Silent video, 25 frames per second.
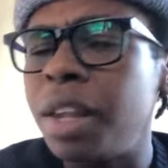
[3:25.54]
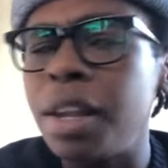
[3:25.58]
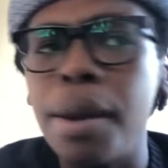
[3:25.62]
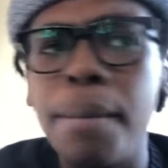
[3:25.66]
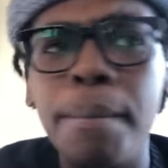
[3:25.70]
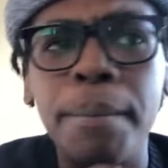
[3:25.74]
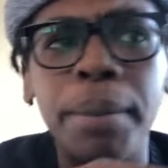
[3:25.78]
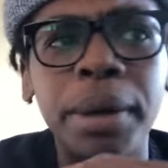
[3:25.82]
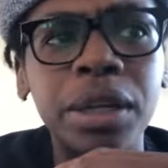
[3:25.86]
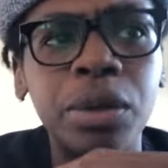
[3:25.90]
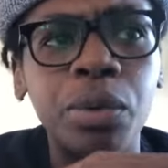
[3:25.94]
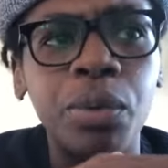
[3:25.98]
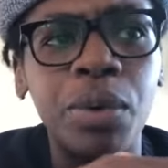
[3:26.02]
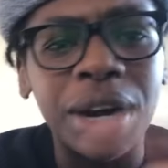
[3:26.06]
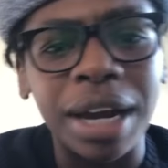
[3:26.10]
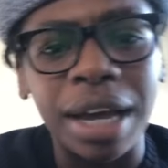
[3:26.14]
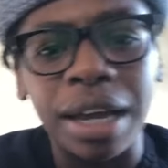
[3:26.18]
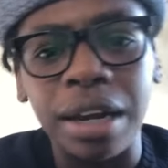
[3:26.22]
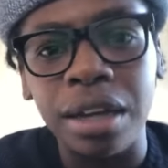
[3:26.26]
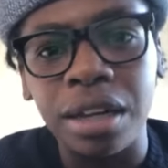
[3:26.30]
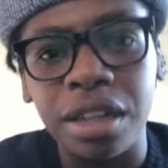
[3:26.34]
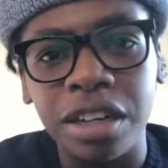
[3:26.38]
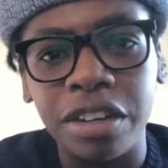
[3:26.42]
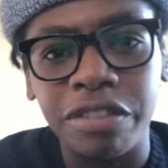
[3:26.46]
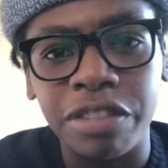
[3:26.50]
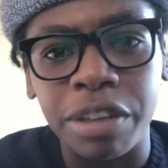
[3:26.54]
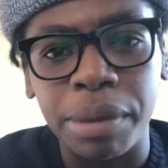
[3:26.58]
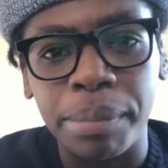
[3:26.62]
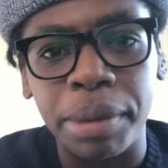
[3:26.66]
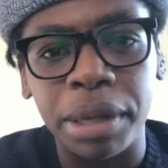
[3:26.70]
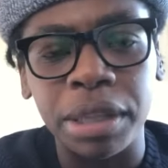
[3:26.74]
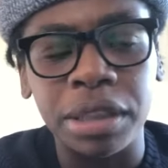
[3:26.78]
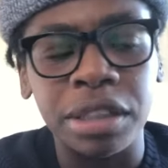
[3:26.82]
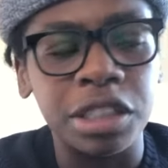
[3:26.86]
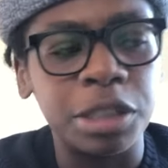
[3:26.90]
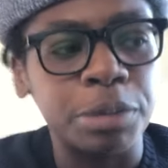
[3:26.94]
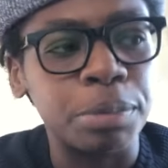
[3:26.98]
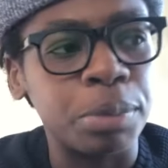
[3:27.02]
But what I loved
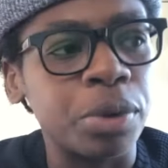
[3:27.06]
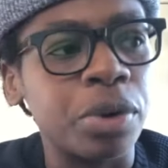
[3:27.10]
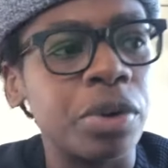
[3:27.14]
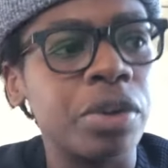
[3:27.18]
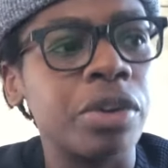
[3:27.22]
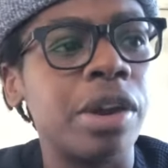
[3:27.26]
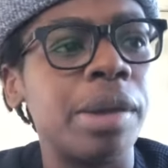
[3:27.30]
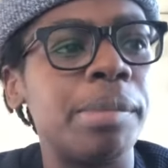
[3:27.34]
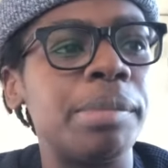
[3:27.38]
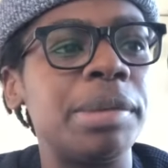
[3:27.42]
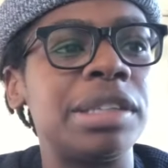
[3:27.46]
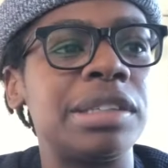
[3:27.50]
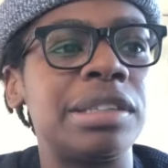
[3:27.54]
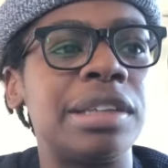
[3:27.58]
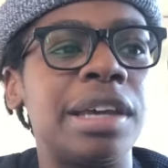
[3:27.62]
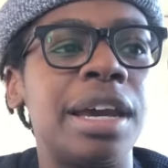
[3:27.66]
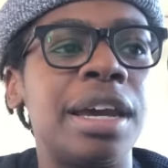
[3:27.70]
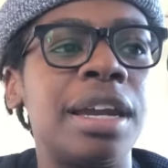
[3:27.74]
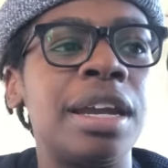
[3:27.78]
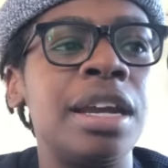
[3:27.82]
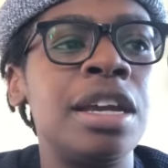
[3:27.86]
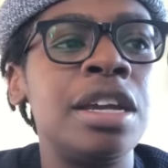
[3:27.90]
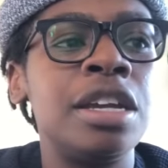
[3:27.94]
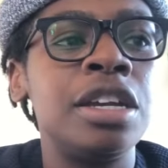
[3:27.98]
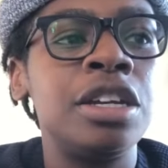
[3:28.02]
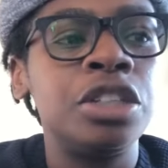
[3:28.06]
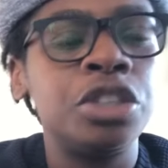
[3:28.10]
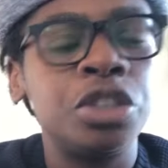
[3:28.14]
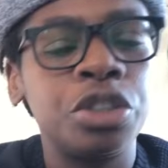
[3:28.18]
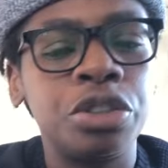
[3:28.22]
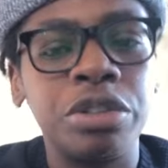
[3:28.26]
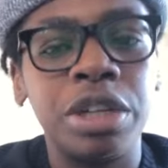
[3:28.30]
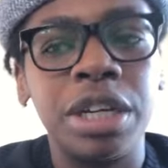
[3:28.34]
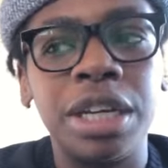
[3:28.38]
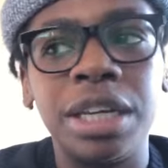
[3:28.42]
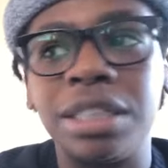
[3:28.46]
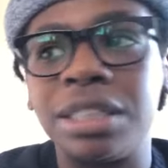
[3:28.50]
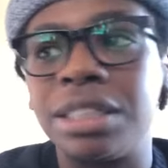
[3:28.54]
about this program is that
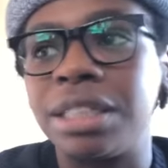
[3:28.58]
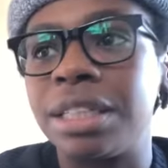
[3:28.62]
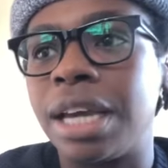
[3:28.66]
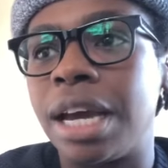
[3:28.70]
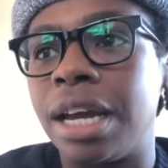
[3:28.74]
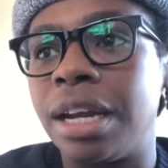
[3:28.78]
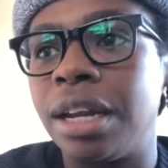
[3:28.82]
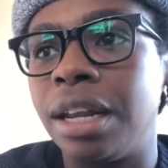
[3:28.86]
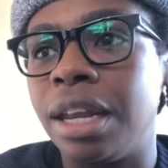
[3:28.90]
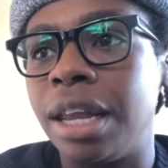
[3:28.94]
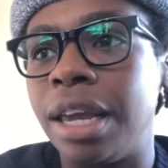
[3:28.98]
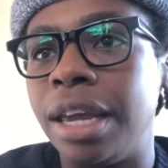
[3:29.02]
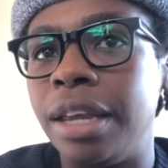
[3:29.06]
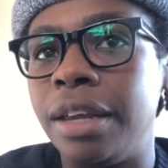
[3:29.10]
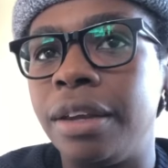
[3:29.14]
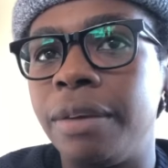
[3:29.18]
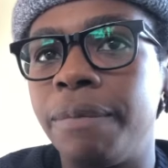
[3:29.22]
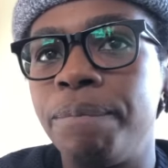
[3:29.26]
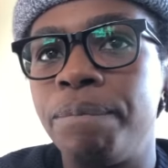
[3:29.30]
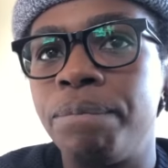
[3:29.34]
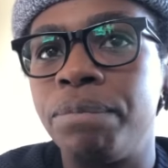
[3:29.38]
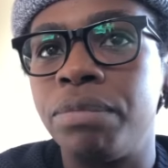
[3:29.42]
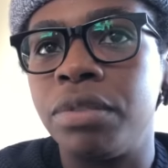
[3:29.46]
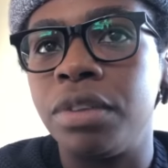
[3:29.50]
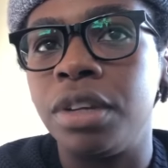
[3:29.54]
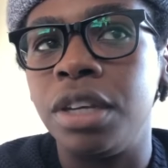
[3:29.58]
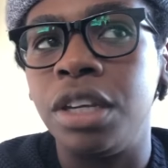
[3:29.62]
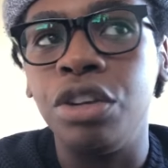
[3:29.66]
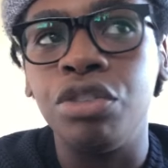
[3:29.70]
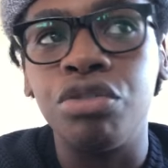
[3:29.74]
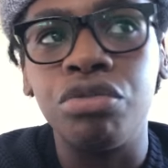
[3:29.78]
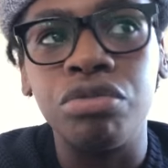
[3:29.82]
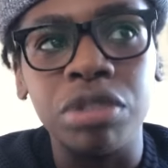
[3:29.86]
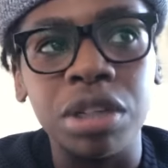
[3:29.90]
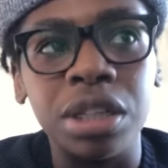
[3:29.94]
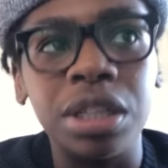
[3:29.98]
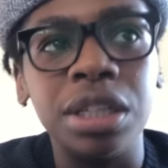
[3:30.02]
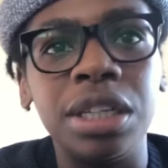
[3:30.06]
Trey's kind of like,
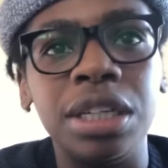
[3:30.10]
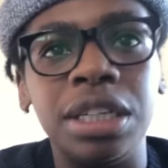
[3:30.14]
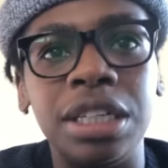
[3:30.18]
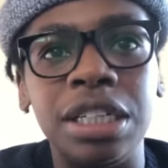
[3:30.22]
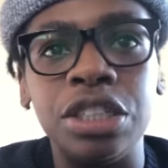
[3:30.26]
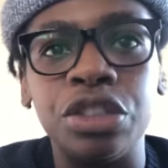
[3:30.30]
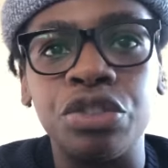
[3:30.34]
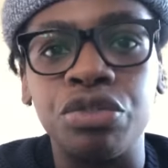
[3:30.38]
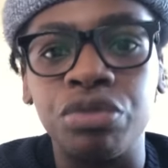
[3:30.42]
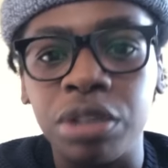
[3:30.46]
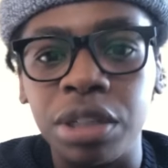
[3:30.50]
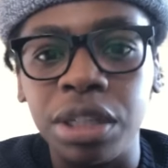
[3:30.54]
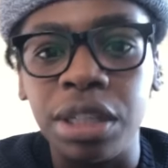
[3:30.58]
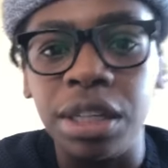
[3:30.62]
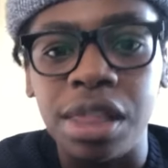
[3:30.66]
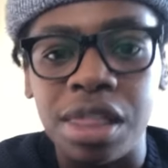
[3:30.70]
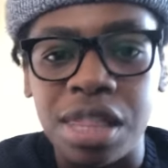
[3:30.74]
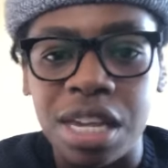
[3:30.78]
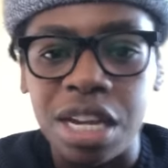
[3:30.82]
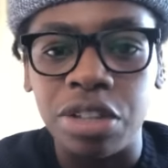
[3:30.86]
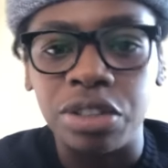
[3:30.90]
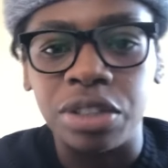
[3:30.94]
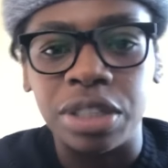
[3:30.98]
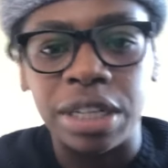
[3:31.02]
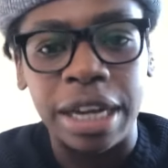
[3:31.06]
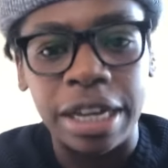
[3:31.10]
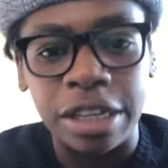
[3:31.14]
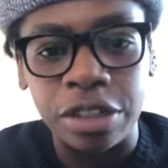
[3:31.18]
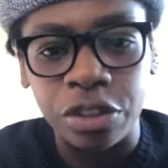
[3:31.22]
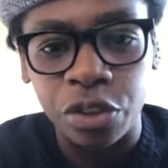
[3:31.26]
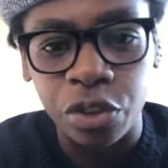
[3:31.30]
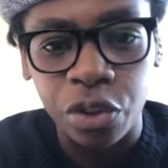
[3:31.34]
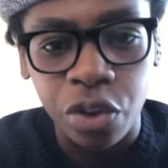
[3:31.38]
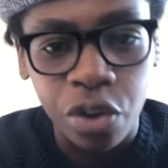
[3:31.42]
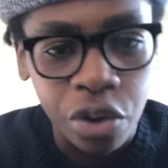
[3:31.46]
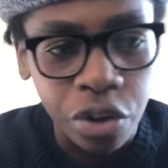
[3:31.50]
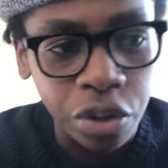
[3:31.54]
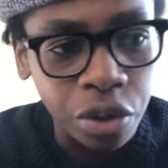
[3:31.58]
he's really there to answer
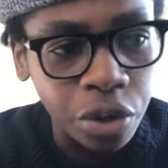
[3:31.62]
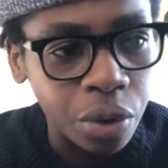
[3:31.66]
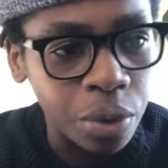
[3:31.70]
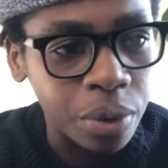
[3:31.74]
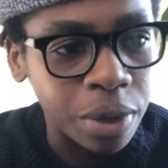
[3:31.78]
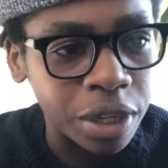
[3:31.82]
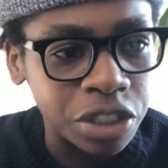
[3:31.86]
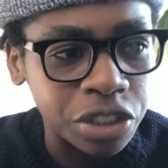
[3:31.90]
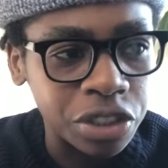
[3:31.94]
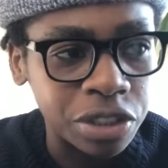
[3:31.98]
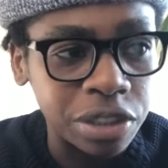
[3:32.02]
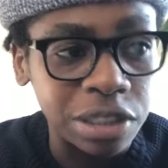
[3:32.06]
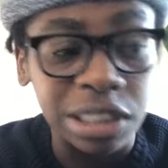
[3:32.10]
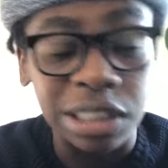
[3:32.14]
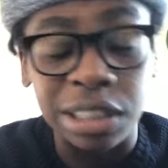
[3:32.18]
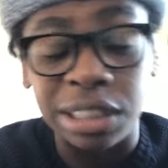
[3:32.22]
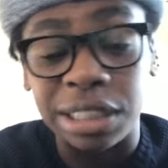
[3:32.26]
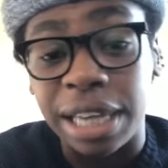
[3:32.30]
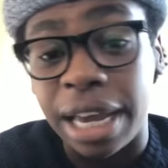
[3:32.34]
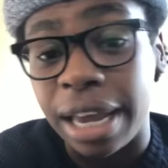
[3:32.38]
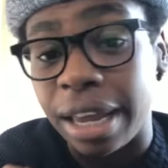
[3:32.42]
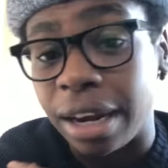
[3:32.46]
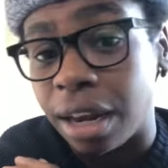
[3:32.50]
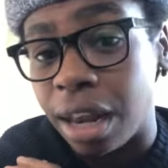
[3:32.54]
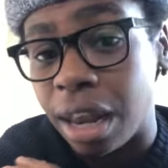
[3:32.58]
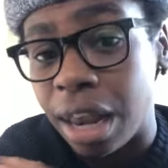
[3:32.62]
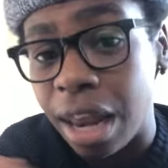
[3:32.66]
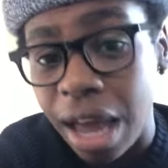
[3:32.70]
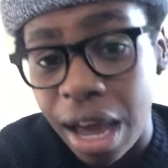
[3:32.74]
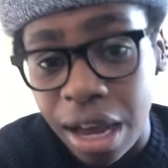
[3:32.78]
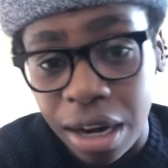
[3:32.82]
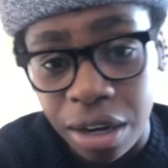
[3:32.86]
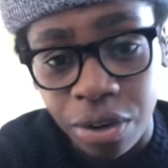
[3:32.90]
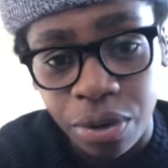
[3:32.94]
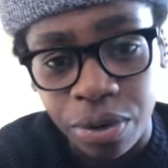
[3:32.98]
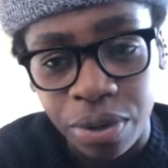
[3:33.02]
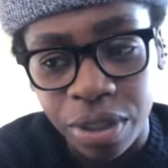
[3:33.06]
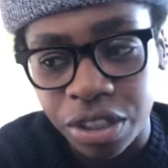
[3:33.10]
all your questions, because I had a lot
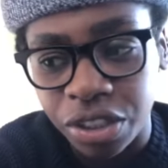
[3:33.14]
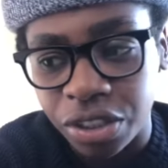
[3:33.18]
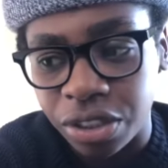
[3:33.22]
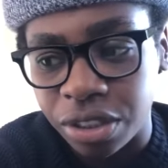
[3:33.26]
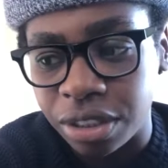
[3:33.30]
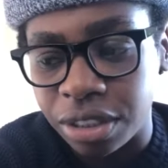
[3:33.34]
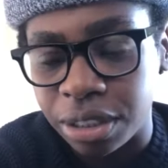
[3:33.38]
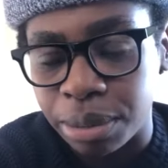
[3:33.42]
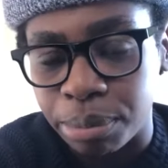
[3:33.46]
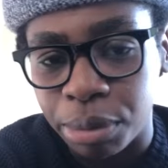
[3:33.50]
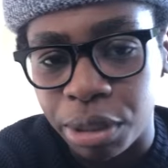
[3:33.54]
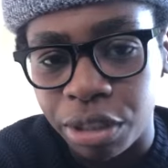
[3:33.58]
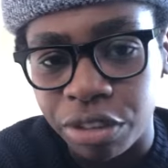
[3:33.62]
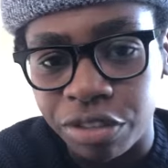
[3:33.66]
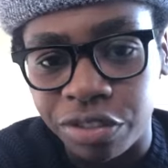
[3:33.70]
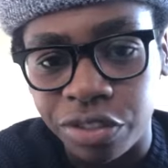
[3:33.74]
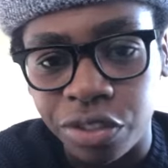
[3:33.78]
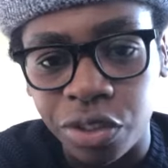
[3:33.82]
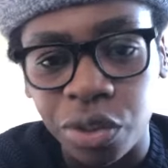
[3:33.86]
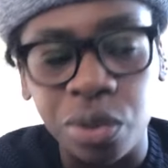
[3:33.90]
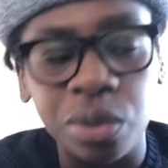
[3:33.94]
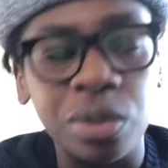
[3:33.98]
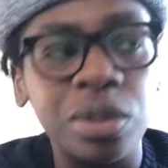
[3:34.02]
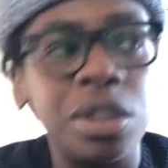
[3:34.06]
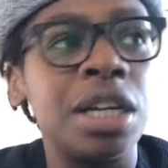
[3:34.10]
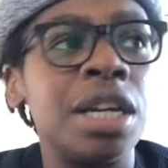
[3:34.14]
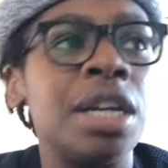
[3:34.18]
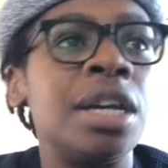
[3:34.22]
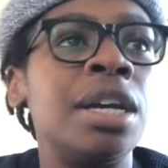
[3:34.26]
of questions about food.